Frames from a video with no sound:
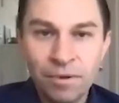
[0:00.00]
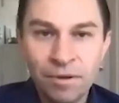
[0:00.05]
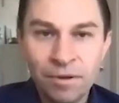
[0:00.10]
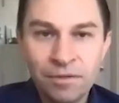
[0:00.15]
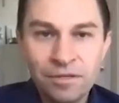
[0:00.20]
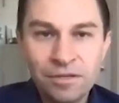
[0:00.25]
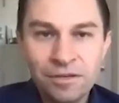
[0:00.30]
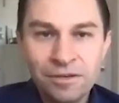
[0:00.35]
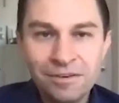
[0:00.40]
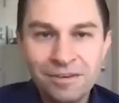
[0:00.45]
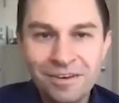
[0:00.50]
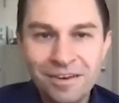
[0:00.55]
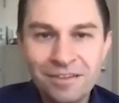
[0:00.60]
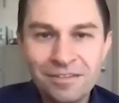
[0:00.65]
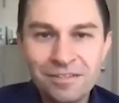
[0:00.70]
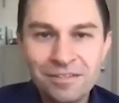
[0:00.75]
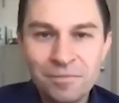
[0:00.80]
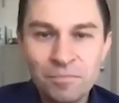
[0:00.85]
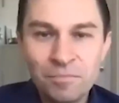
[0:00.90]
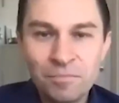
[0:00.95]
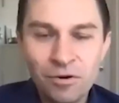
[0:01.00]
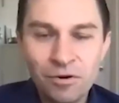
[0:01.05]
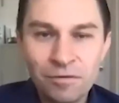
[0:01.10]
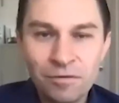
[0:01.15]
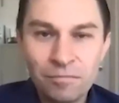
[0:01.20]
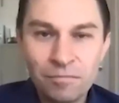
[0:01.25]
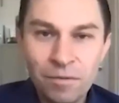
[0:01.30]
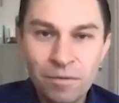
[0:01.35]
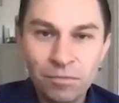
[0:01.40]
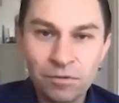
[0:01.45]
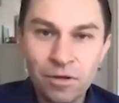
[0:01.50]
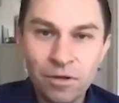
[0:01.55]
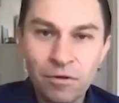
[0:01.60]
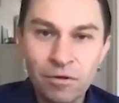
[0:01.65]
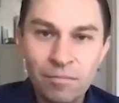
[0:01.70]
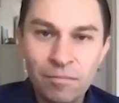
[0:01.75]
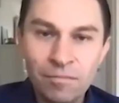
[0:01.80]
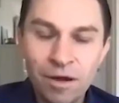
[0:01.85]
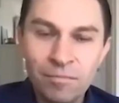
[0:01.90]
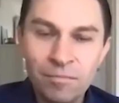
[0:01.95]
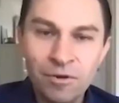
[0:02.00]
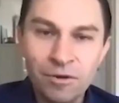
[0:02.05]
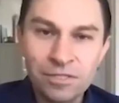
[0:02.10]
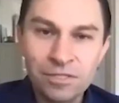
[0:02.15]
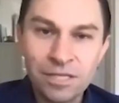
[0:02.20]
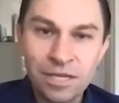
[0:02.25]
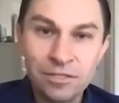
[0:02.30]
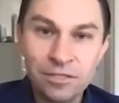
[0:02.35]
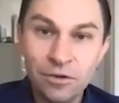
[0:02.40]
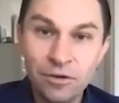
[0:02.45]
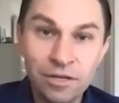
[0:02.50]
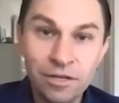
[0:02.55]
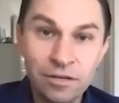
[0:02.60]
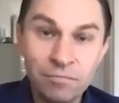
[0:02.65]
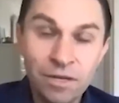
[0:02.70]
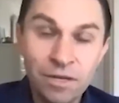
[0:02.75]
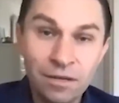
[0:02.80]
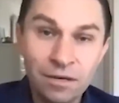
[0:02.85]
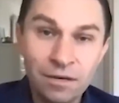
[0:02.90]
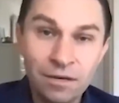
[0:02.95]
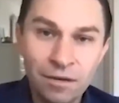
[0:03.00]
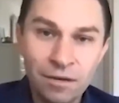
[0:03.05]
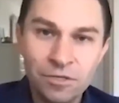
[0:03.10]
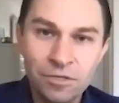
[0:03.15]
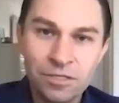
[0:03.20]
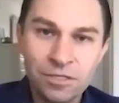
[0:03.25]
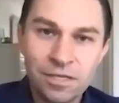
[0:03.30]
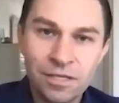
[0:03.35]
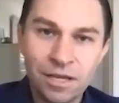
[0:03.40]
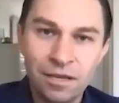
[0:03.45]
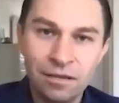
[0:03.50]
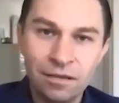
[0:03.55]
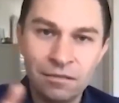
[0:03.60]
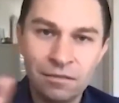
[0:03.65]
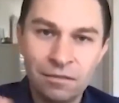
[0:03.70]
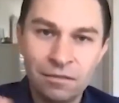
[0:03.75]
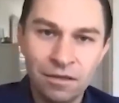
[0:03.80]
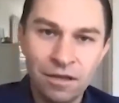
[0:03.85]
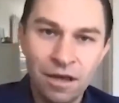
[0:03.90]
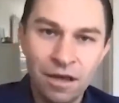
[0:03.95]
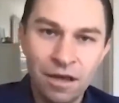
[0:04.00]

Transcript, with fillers: but it's important people know I'm, I'm not saying don't eat meat. I'm just saying the